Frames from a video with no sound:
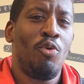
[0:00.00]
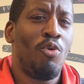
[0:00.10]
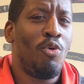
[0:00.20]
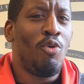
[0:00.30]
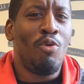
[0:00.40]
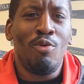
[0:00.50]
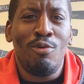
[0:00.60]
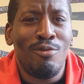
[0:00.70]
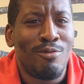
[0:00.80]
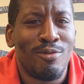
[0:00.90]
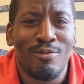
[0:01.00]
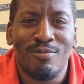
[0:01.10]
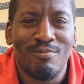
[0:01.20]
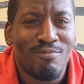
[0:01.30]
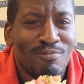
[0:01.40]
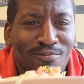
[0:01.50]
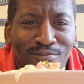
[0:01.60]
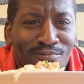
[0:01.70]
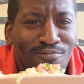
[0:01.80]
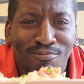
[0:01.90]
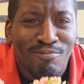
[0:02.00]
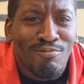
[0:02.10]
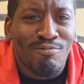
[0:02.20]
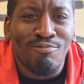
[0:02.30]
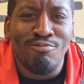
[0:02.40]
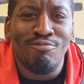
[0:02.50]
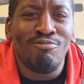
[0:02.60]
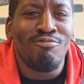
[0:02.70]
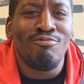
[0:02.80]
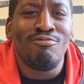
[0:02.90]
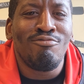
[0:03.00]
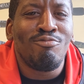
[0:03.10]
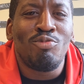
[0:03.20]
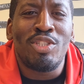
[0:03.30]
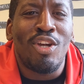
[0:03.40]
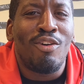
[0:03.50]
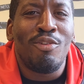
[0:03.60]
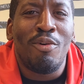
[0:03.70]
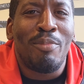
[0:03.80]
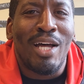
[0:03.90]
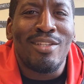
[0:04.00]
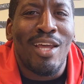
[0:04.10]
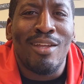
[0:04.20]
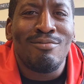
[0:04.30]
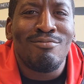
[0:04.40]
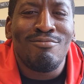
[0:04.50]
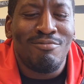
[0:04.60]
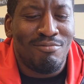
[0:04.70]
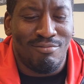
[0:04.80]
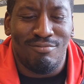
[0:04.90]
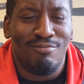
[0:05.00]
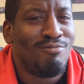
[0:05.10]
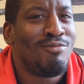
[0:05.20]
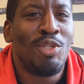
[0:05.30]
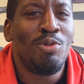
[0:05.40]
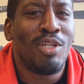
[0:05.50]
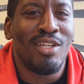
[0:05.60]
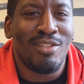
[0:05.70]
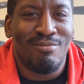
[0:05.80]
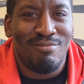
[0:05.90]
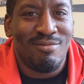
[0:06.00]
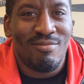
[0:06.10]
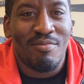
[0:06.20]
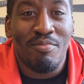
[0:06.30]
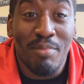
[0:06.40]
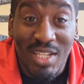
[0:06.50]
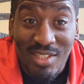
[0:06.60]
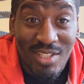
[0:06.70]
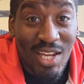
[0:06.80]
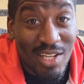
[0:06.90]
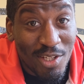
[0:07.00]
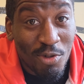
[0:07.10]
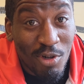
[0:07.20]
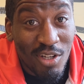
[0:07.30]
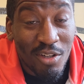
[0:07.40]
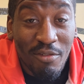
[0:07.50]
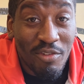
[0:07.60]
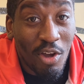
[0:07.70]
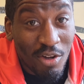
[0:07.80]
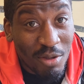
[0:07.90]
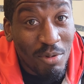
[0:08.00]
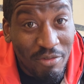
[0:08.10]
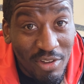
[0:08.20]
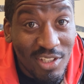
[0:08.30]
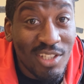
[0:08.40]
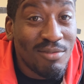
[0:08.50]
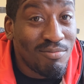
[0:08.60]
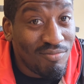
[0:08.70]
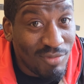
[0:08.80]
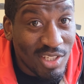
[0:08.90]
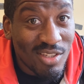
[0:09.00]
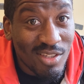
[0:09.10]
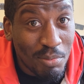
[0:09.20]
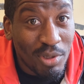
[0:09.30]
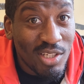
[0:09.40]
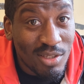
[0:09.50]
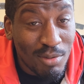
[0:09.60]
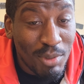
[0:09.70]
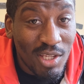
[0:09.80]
problem. Ooh. Enjoy. Mm, what y'all know about that? Mm, too good. Max Italian Grill. Y'all come to Philly, this is the place to